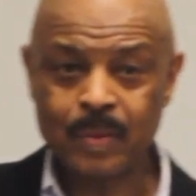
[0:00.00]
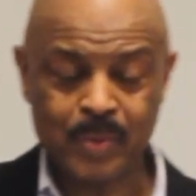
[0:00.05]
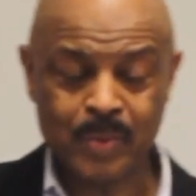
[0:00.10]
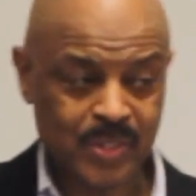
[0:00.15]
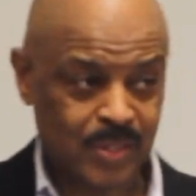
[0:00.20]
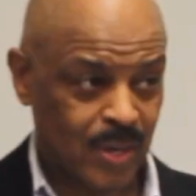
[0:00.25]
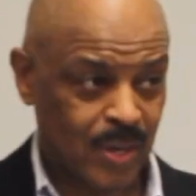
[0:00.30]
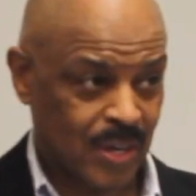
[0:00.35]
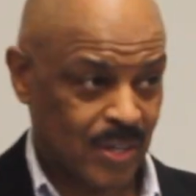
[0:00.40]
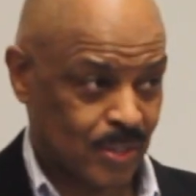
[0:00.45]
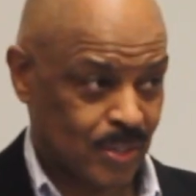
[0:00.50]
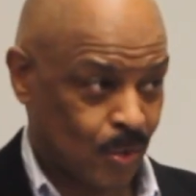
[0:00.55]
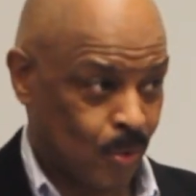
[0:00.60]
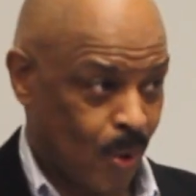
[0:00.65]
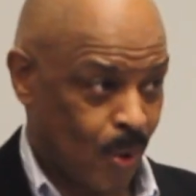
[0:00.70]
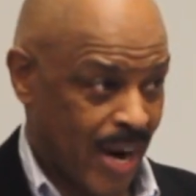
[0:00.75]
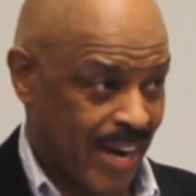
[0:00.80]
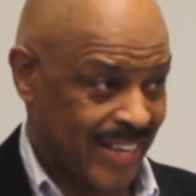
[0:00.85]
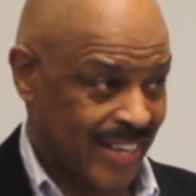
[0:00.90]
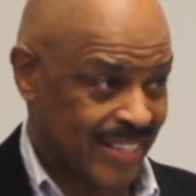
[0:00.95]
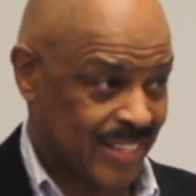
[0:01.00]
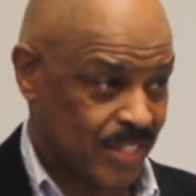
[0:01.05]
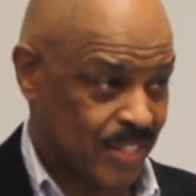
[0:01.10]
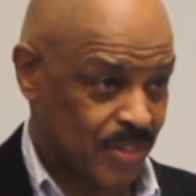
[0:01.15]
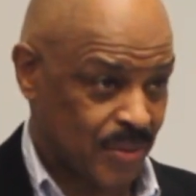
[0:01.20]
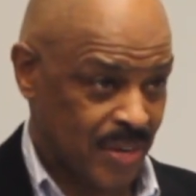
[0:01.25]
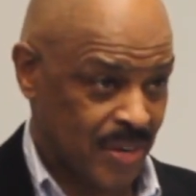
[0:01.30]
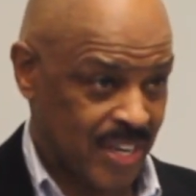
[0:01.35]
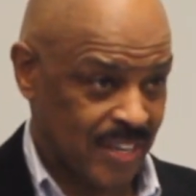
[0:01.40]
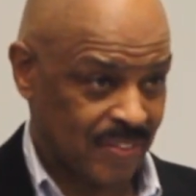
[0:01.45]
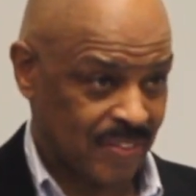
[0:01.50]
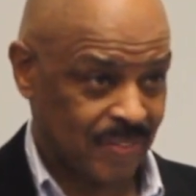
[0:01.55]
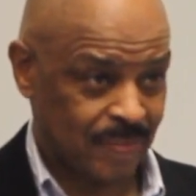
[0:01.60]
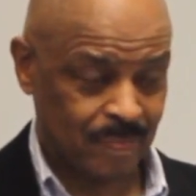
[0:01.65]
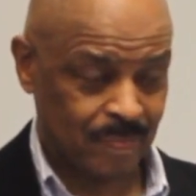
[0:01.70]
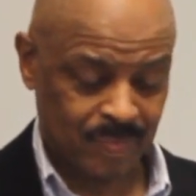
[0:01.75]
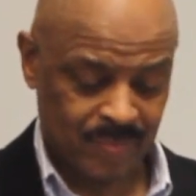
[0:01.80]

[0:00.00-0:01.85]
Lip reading: was called Quiet Strength.